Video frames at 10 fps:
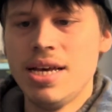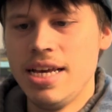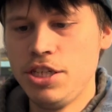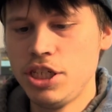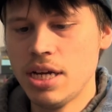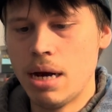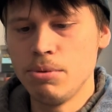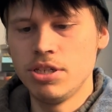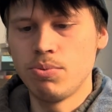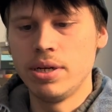Hishigami
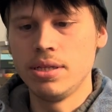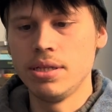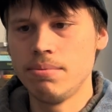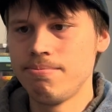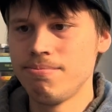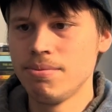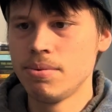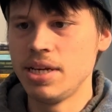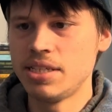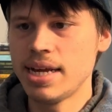is when
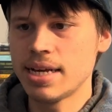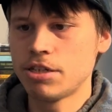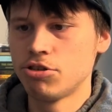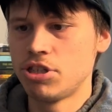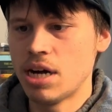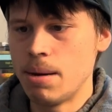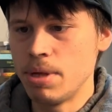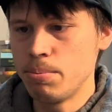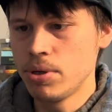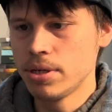they take extra time, they
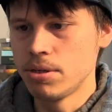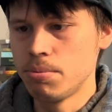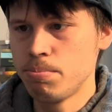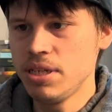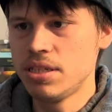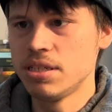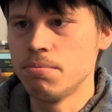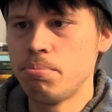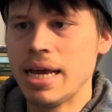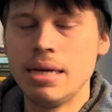put little pieces
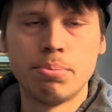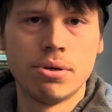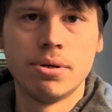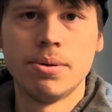of paper